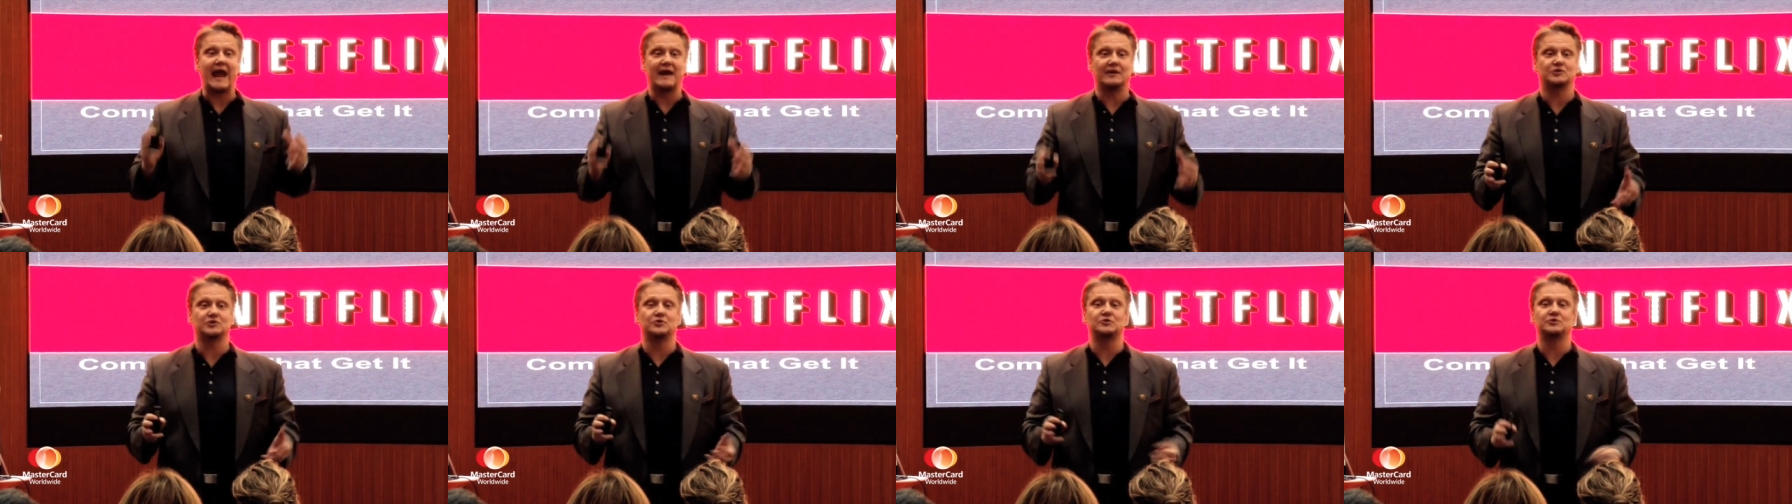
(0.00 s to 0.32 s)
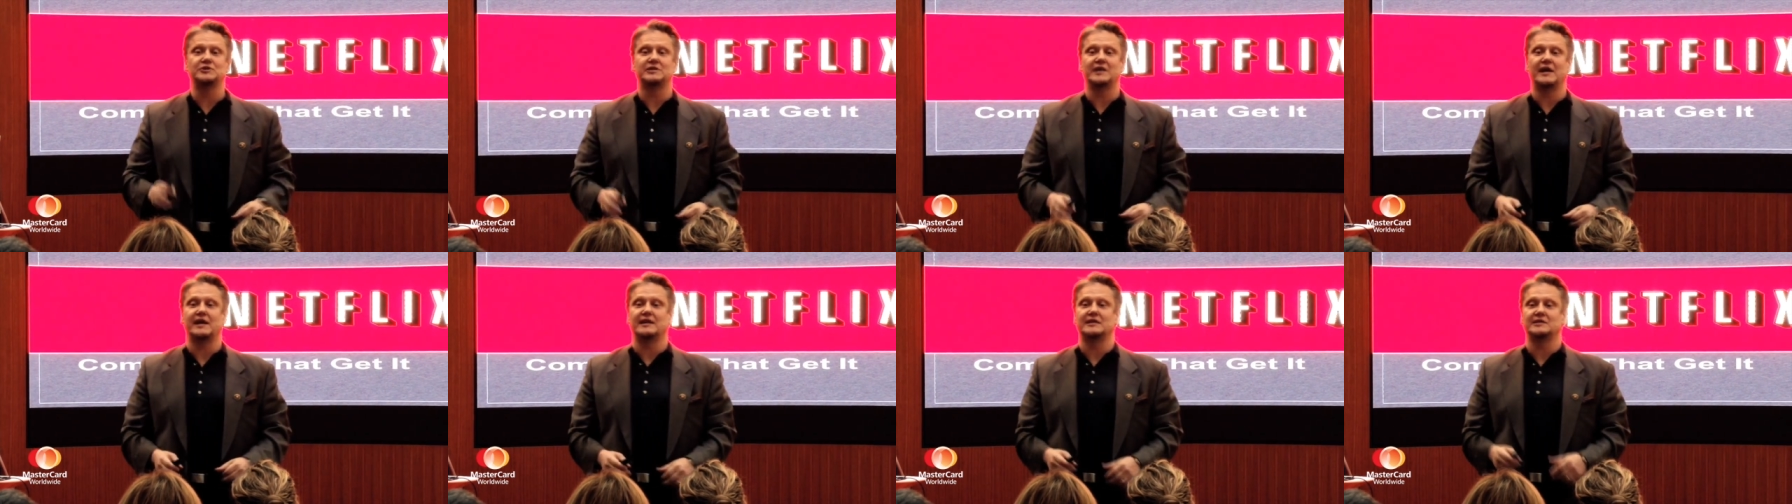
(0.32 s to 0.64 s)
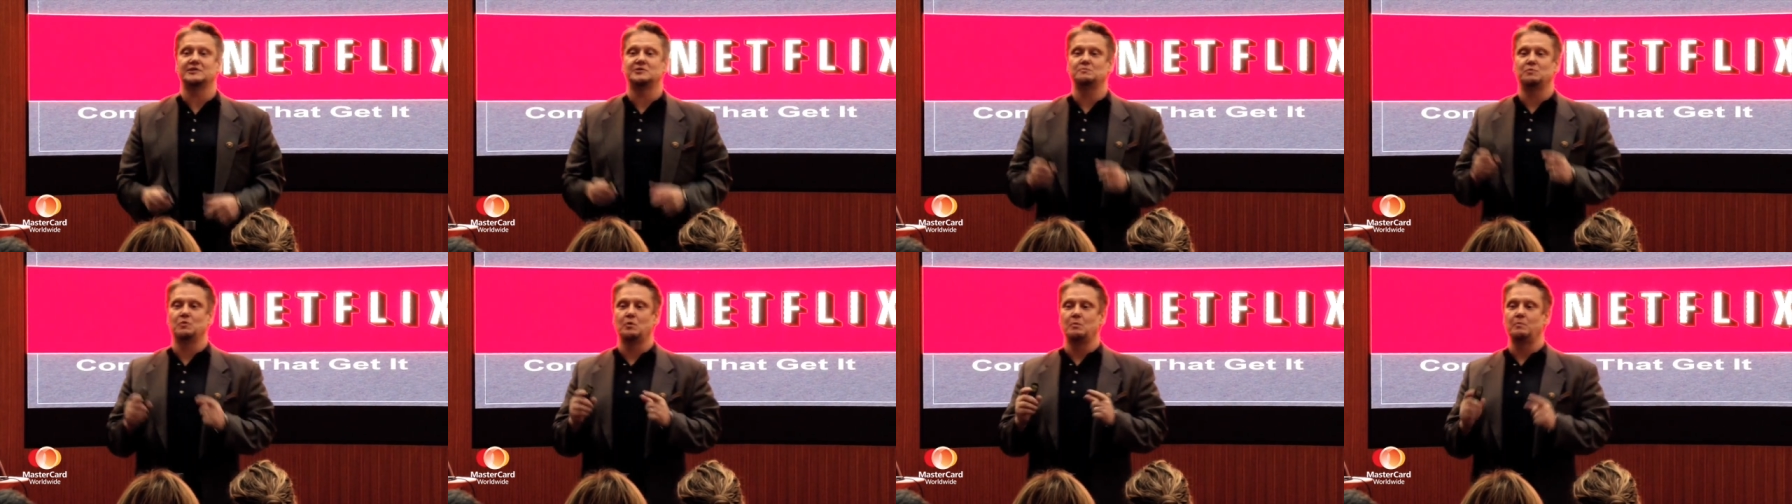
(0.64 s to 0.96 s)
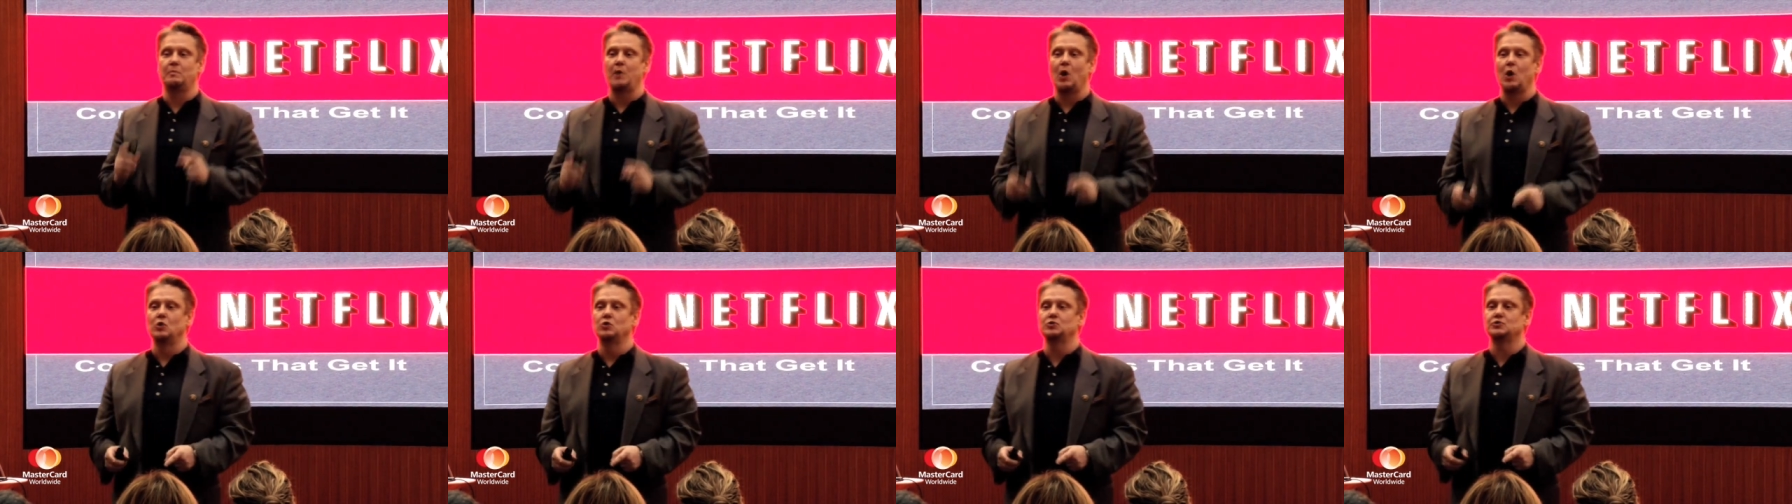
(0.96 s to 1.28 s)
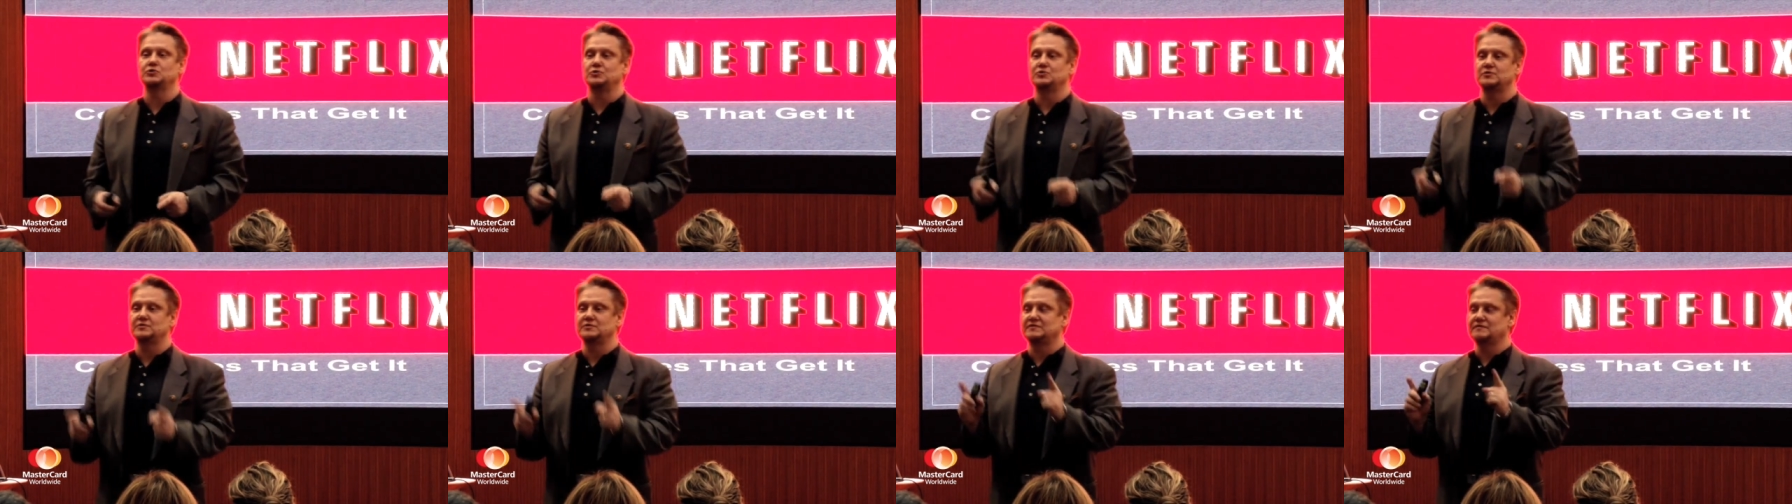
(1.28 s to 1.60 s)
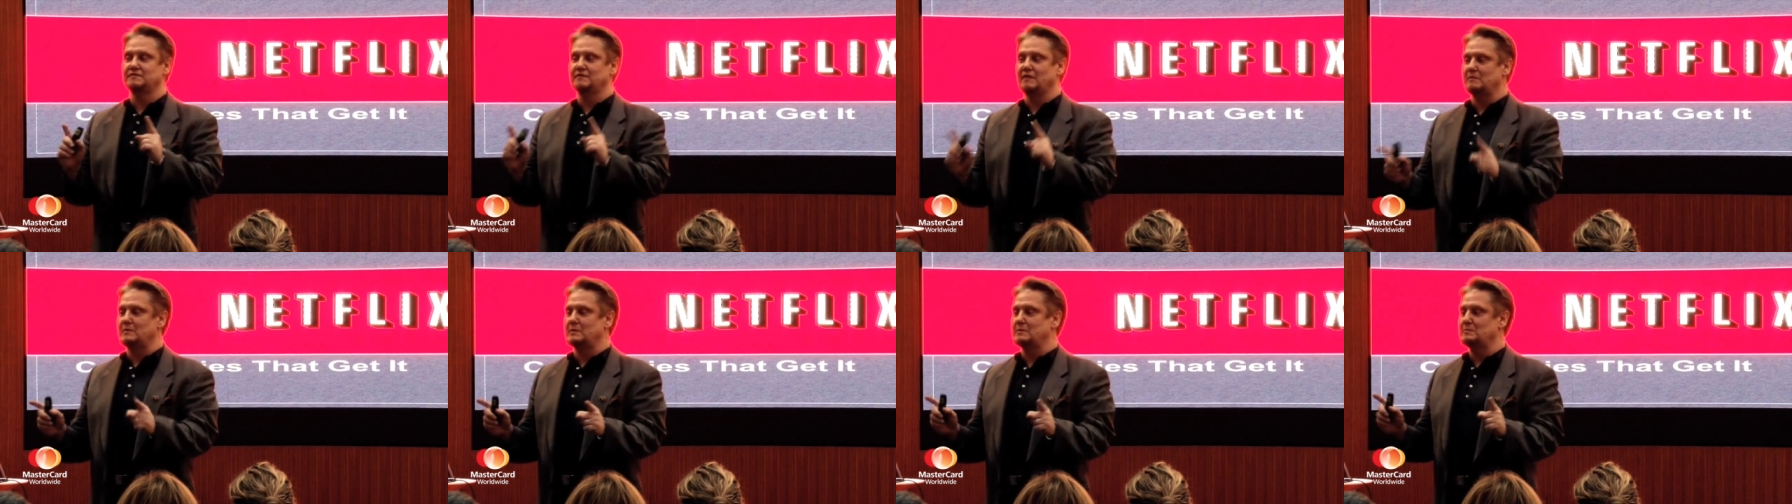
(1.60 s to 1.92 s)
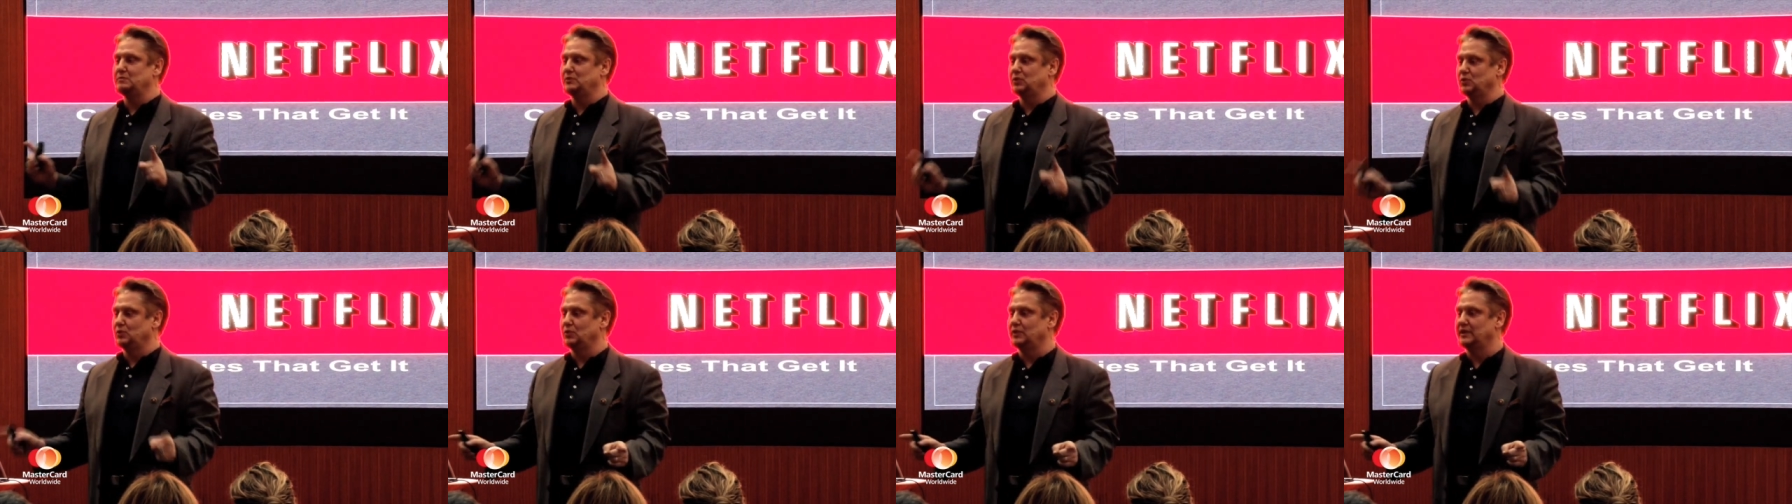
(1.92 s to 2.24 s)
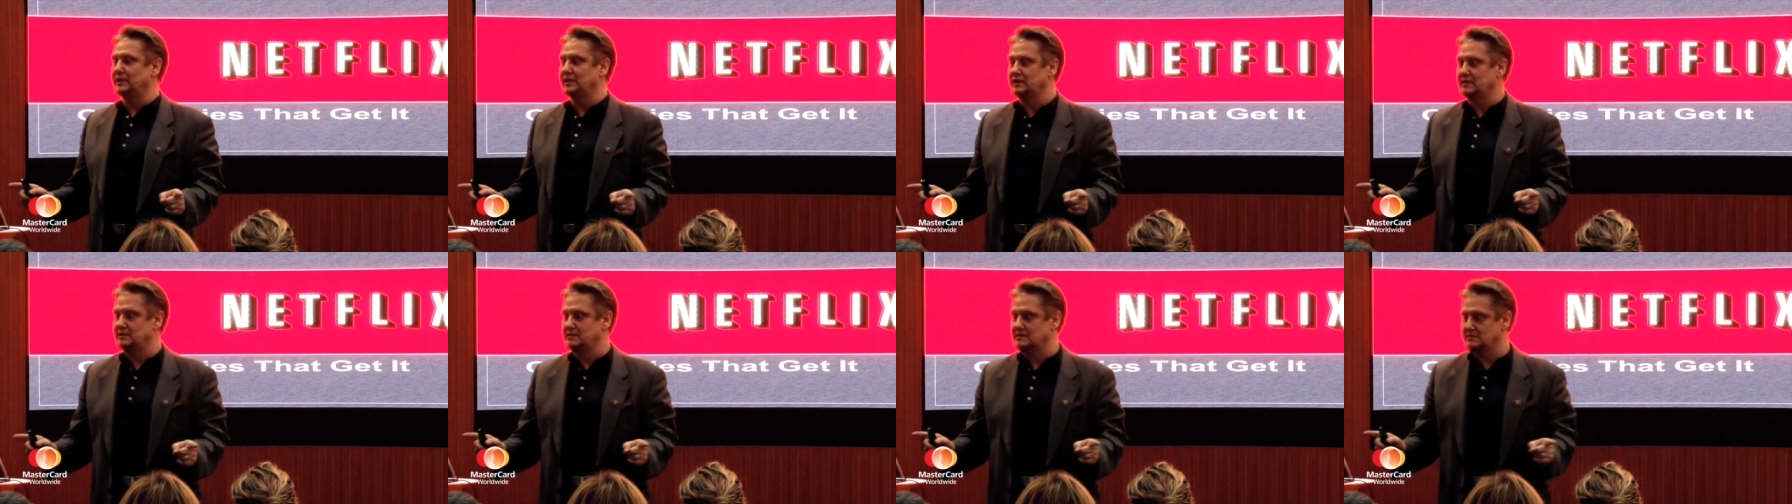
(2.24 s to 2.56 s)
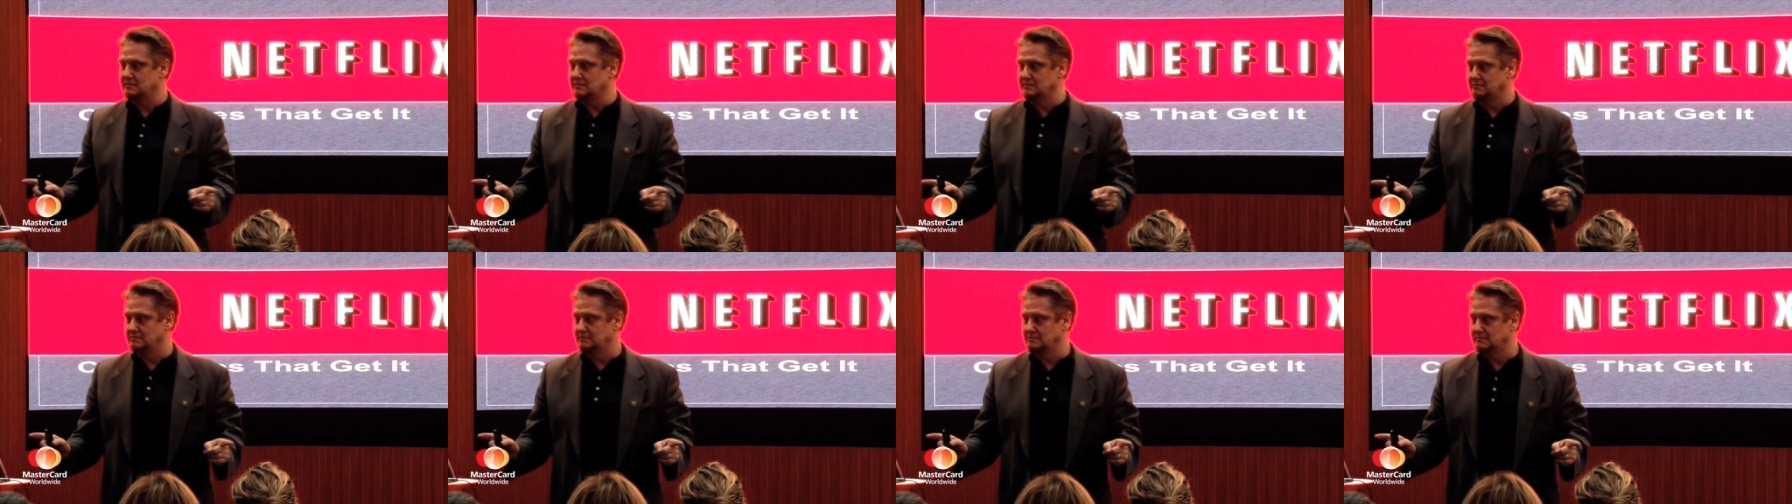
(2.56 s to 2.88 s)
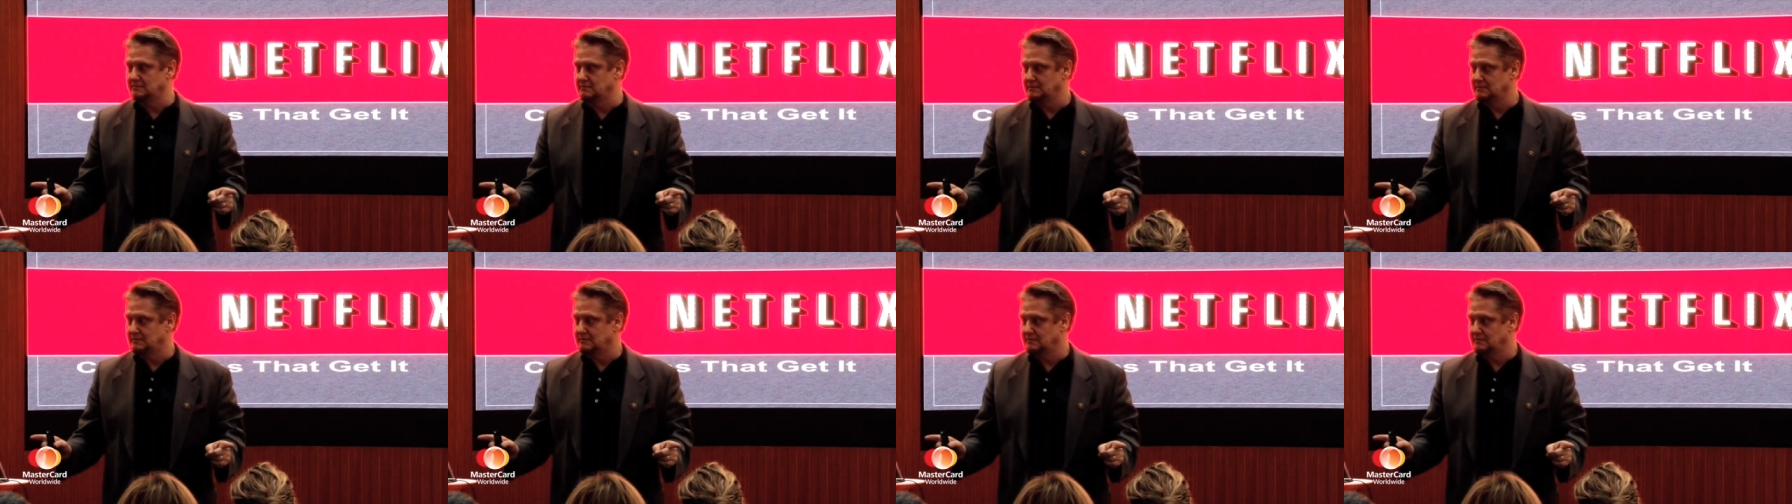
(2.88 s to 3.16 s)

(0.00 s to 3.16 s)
entertains proposals from employees.